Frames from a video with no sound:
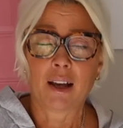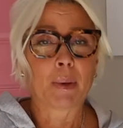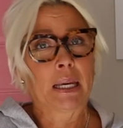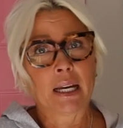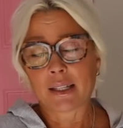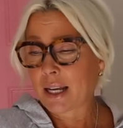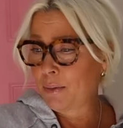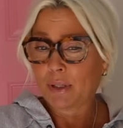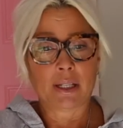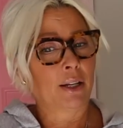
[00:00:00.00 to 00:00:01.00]
because I
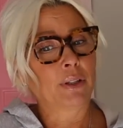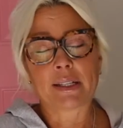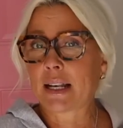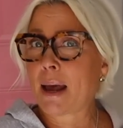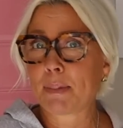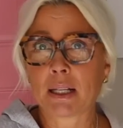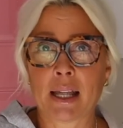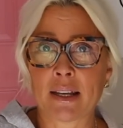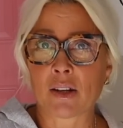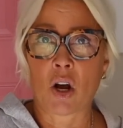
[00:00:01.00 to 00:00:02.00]
was literally slapping
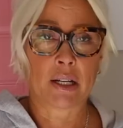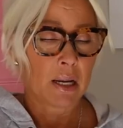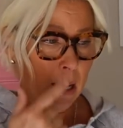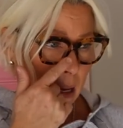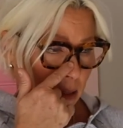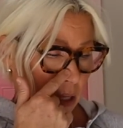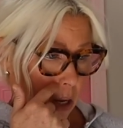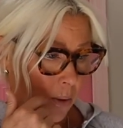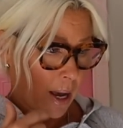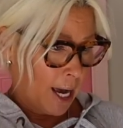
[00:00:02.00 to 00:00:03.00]
glaze on.
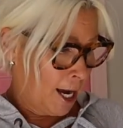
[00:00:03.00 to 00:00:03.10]
So,